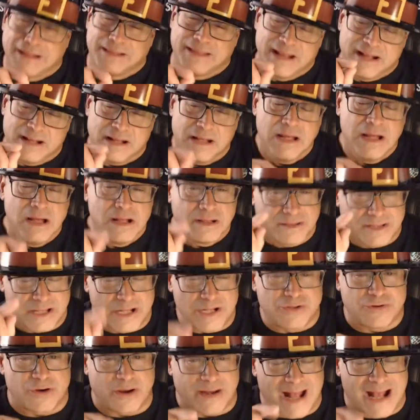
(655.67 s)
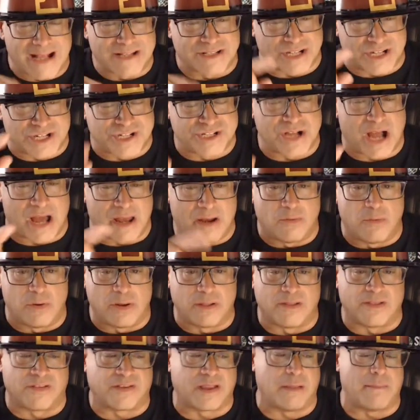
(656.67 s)
I think Detroit has a shot at
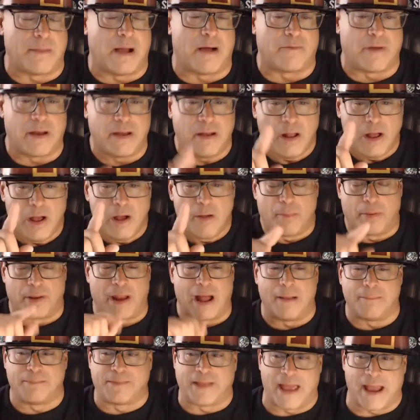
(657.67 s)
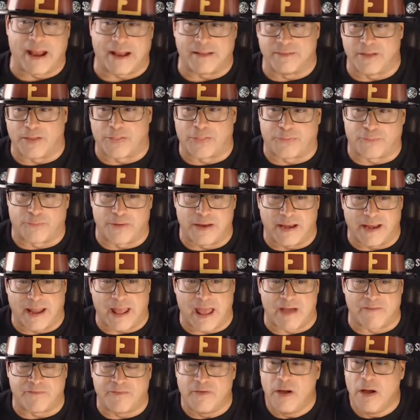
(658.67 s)
winning this game outright, but I'm taking the
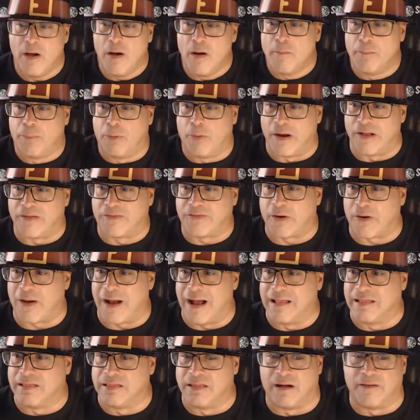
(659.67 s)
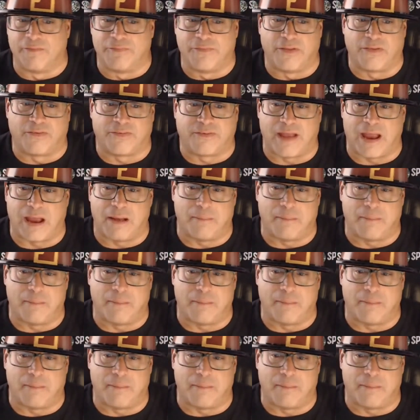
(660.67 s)
3.5 points here. I love this